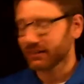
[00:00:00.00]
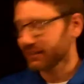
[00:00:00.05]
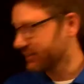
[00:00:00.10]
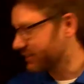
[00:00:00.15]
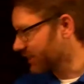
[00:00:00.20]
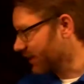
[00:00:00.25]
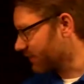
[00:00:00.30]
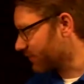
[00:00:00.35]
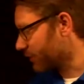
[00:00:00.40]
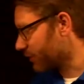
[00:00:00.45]

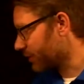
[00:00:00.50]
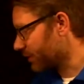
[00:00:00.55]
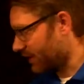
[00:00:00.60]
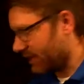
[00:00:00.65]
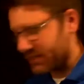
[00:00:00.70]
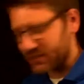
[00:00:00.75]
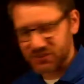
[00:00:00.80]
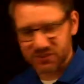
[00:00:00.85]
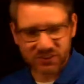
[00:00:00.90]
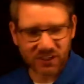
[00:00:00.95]
govern
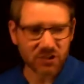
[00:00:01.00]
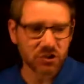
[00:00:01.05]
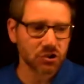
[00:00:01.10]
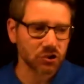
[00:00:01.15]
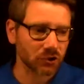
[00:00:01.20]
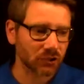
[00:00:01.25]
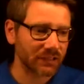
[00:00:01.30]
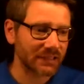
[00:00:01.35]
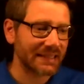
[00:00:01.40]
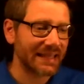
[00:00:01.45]

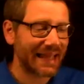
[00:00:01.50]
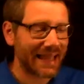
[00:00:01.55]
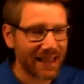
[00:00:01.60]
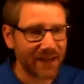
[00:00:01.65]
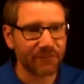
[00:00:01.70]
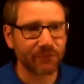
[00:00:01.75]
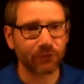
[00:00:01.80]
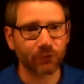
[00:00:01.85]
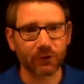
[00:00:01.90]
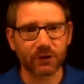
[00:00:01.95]
essentially
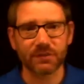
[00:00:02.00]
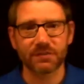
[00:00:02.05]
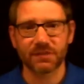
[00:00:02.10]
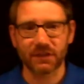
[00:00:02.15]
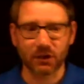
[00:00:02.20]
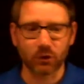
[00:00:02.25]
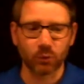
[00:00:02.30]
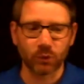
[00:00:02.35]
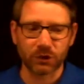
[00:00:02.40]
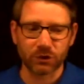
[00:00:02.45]

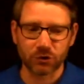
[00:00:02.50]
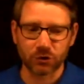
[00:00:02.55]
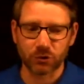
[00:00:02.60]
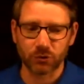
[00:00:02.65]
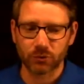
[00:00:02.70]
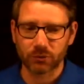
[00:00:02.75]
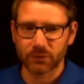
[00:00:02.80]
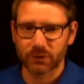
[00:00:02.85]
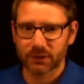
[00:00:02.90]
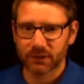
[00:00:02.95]
everything we do.